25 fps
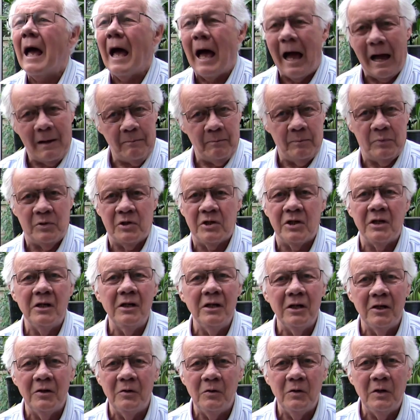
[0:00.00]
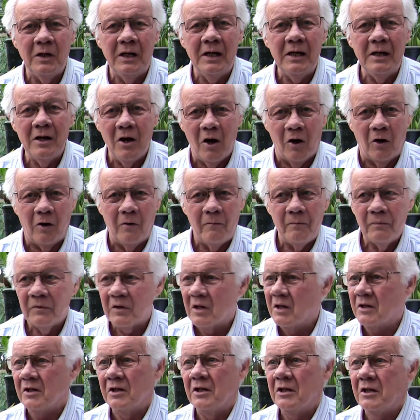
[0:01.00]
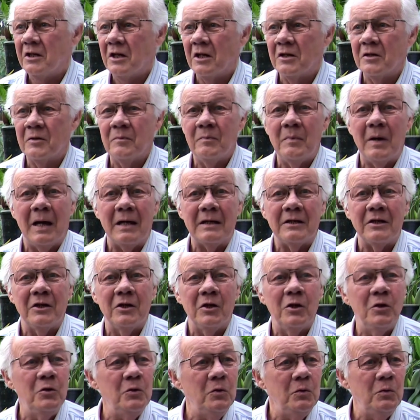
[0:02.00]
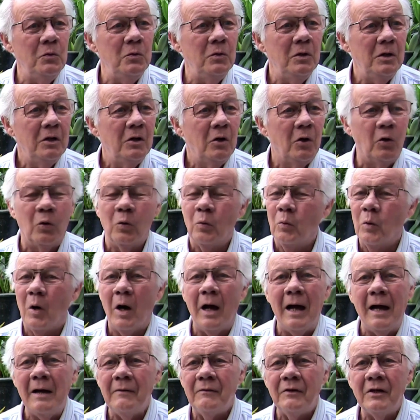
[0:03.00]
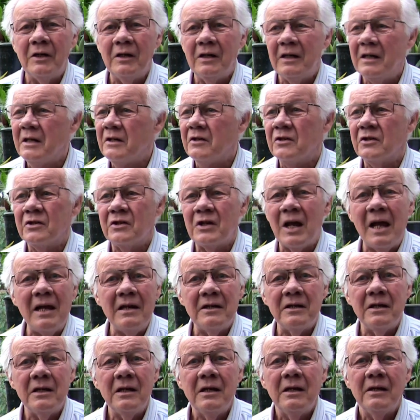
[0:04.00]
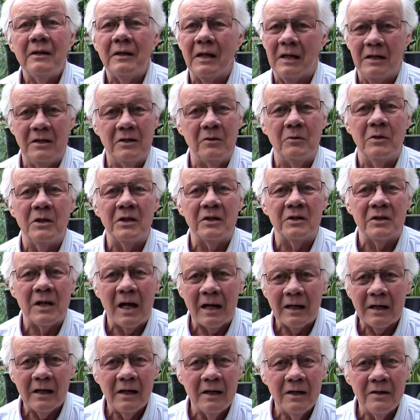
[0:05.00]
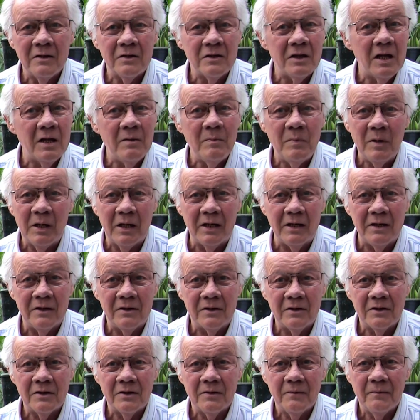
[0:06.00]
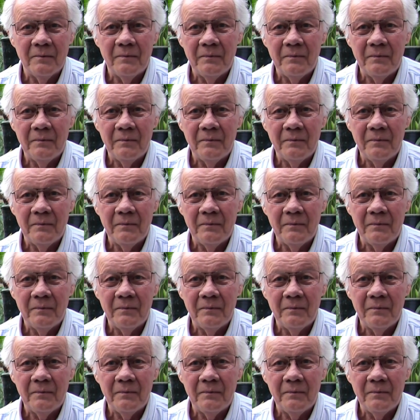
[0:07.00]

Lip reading: Absolutely not, because it doesn't matter who or whatever is said, they do exactly as they please.